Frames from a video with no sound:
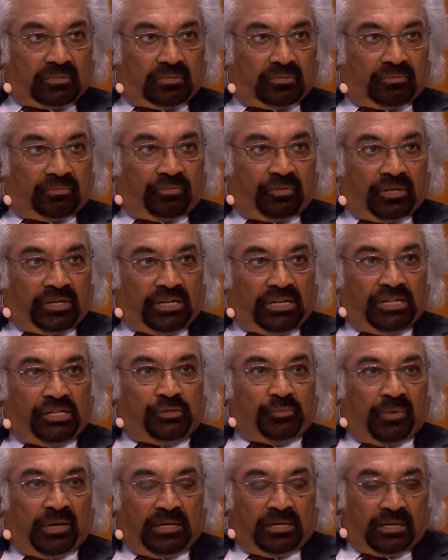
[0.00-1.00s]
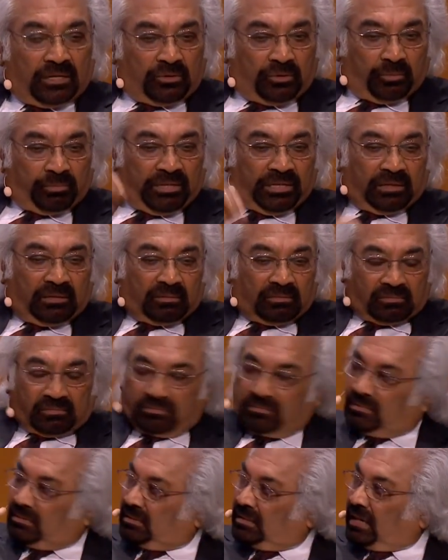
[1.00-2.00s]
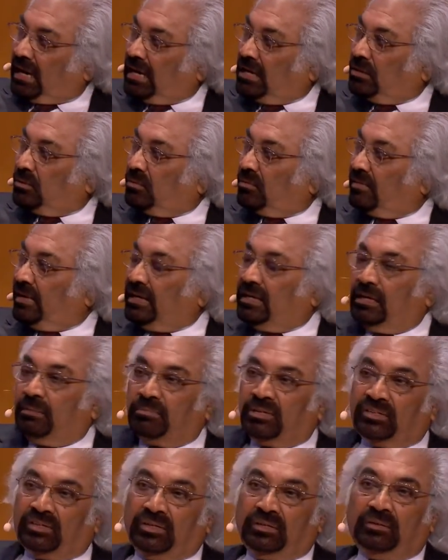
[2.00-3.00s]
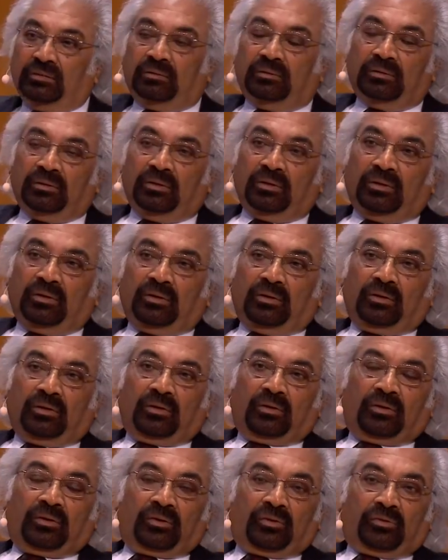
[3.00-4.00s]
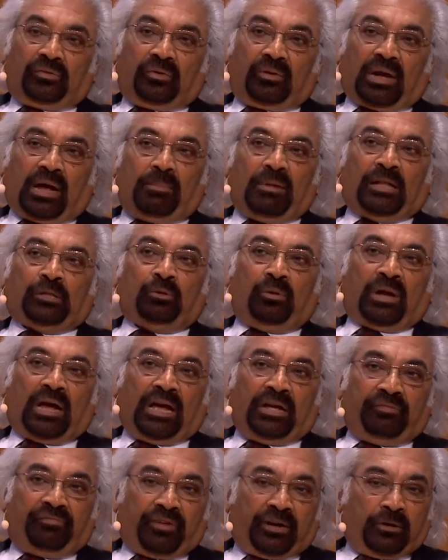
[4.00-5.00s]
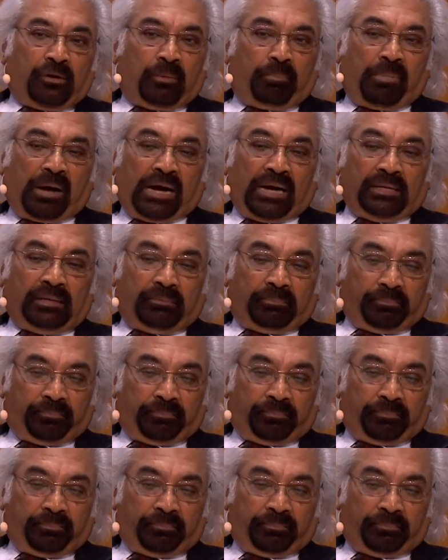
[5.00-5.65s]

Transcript: for each welder to be tied to a welding machine. So Ramadurai, friend of mine